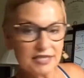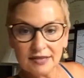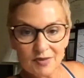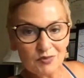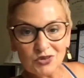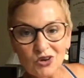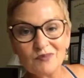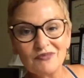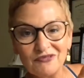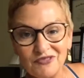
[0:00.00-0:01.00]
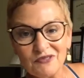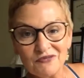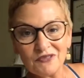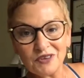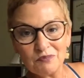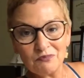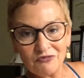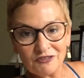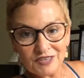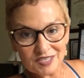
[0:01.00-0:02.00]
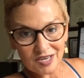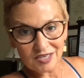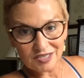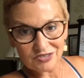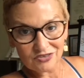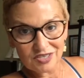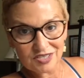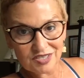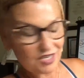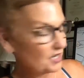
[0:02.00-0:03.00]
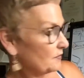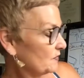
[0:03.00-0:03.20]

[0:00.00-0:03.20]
I mean, we're talking 50 scientists on this study.